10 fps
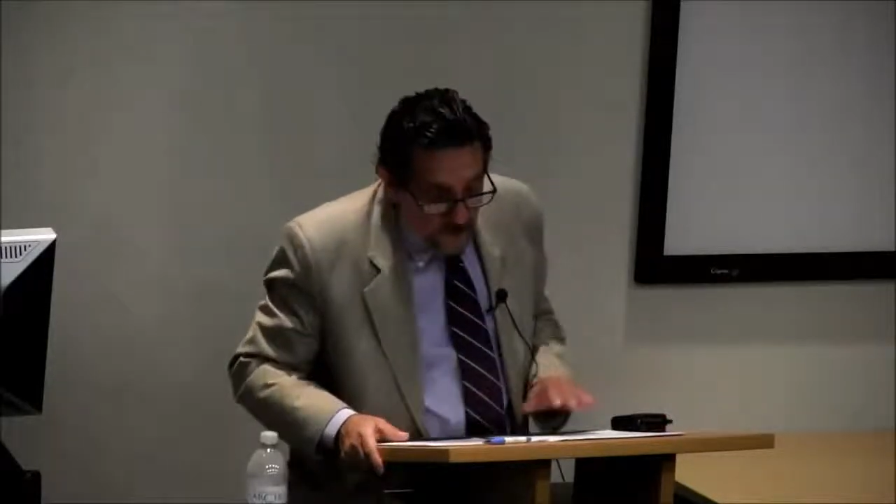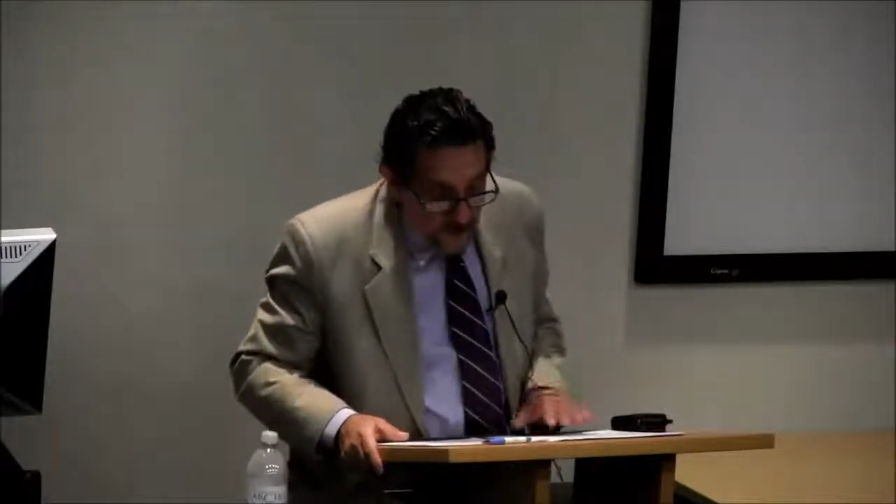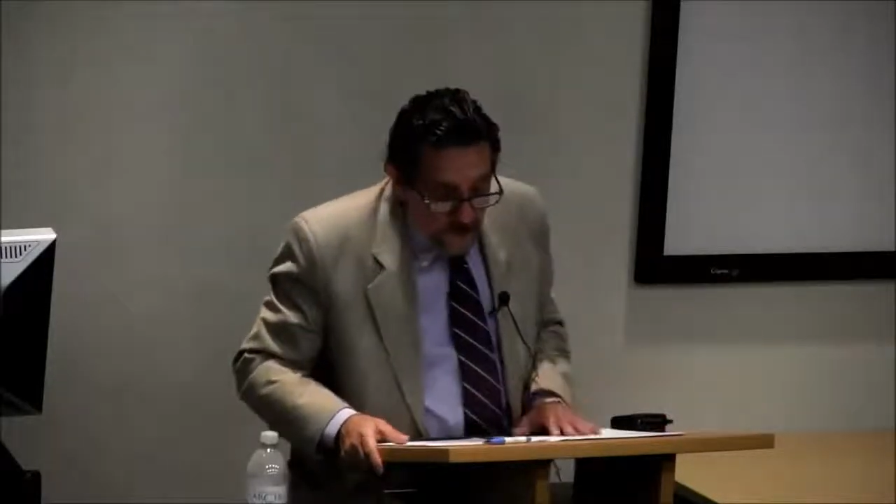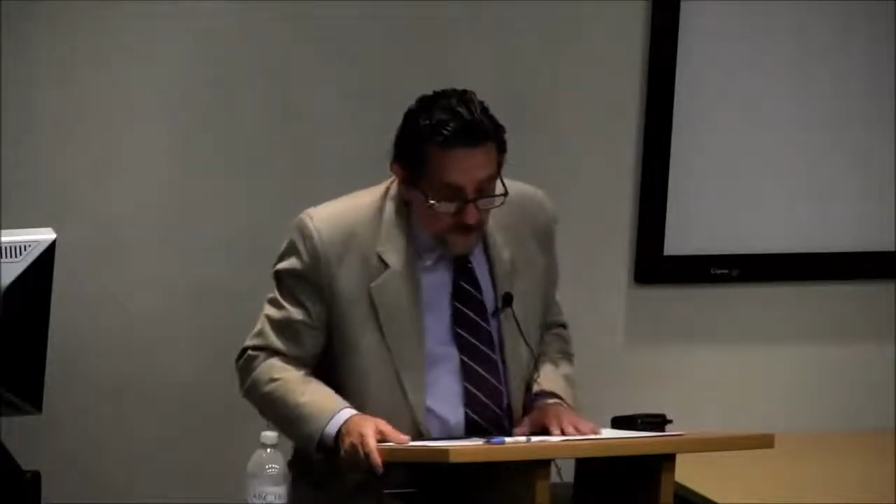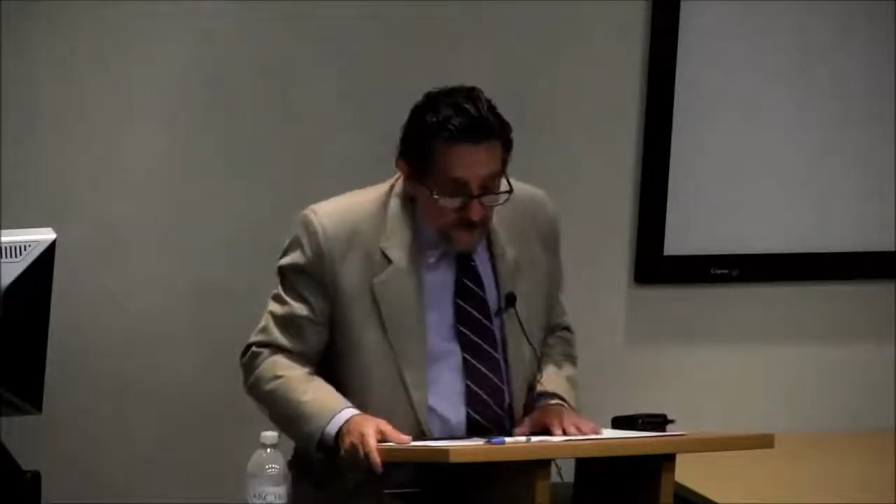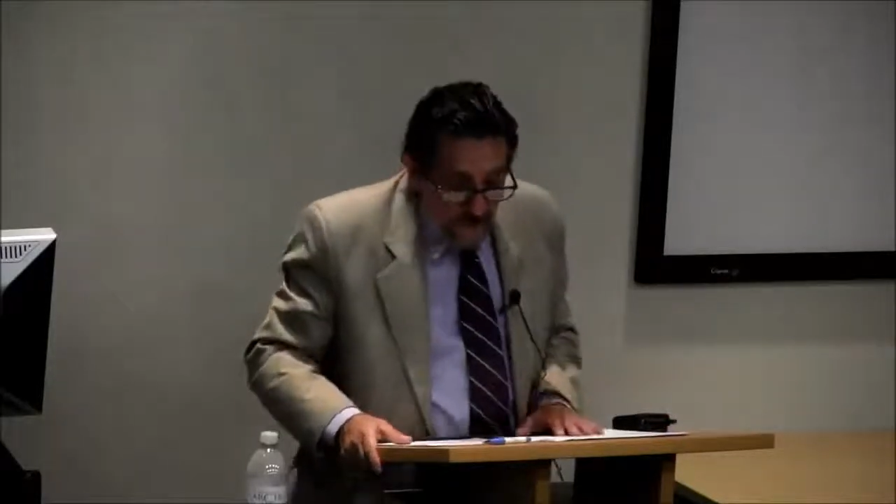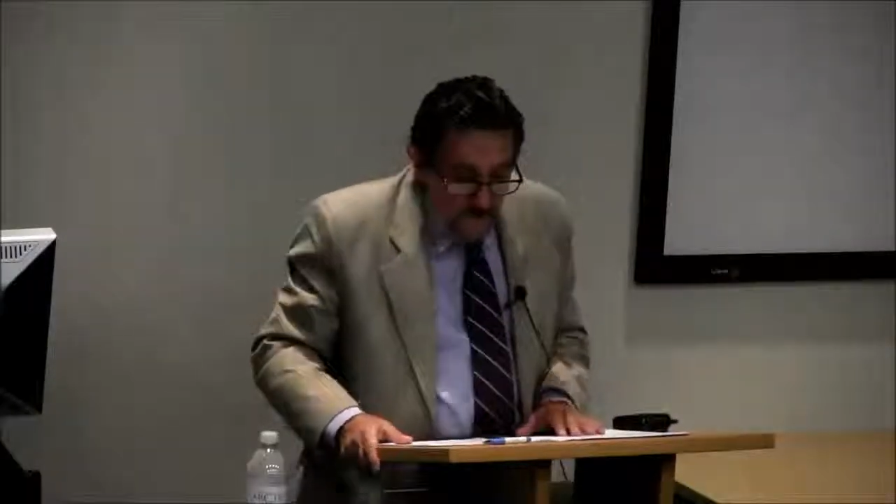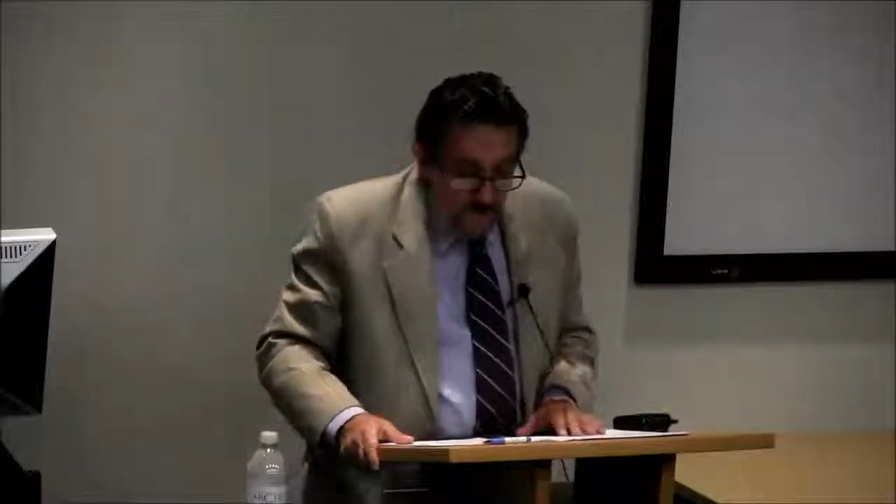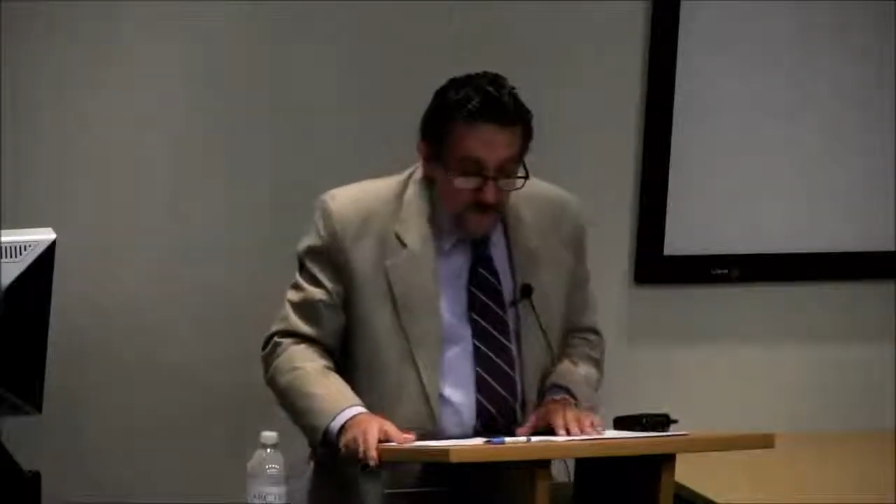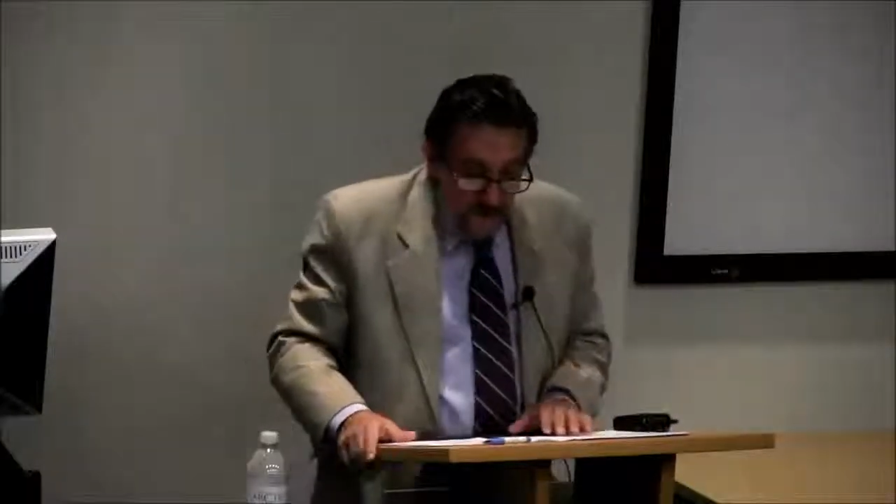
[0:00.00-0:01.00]
we witness a
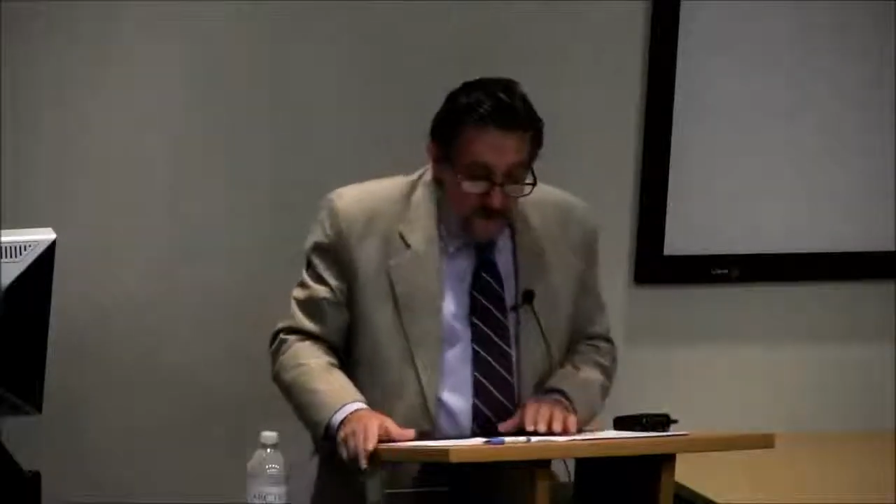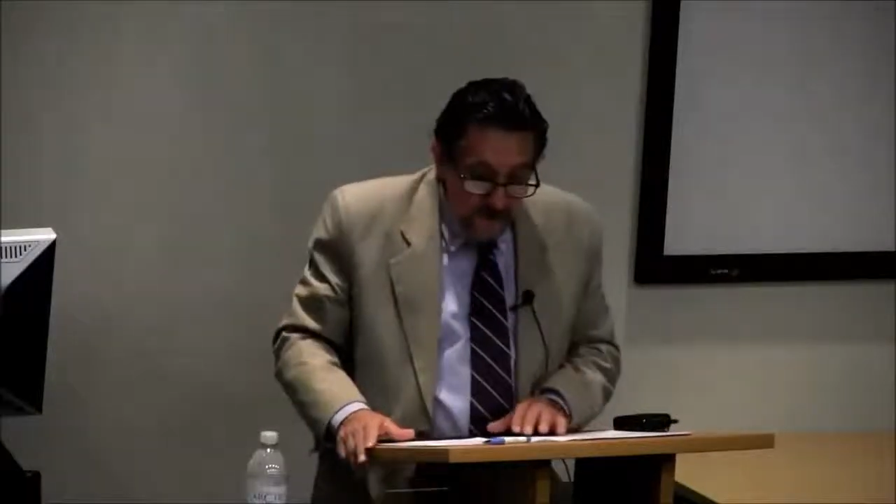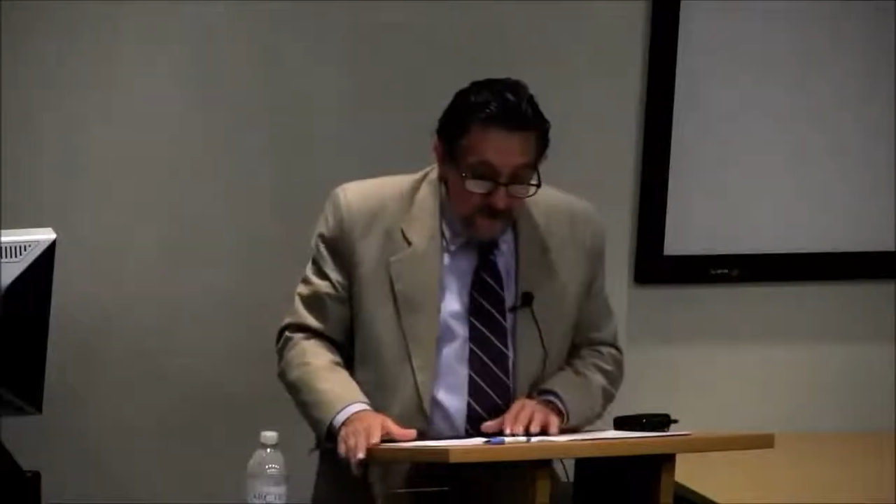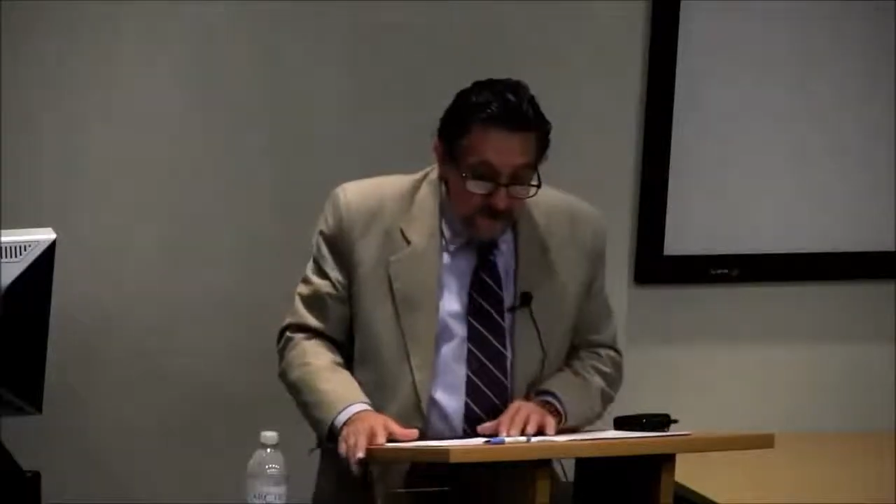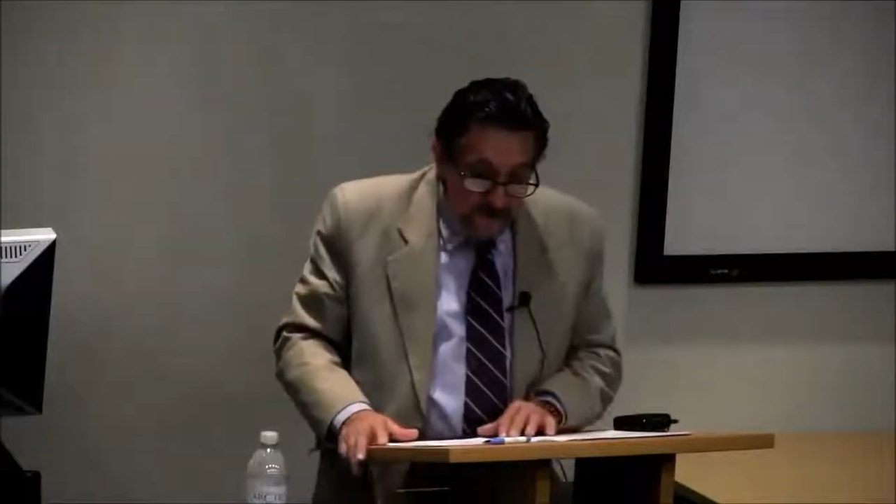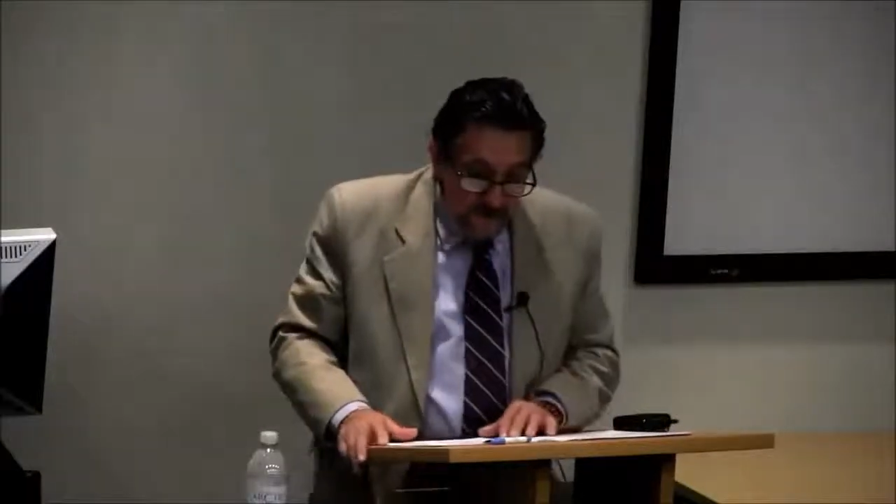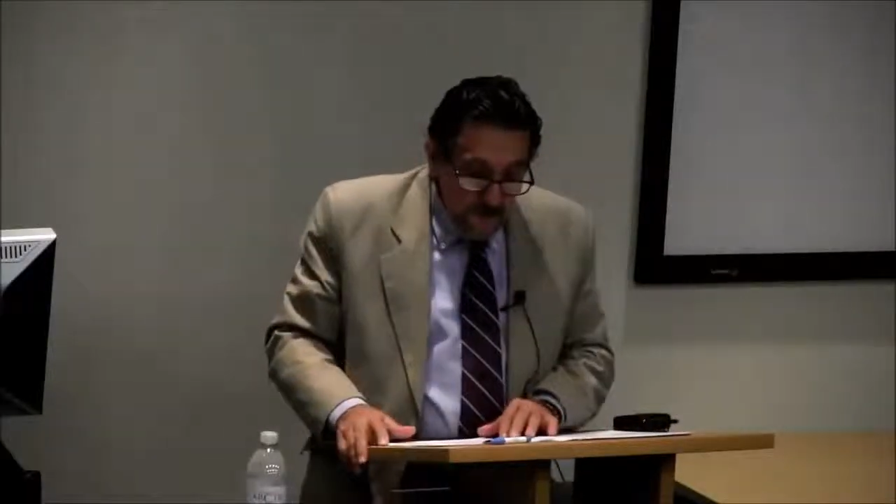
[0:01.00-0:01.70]
complaint that in order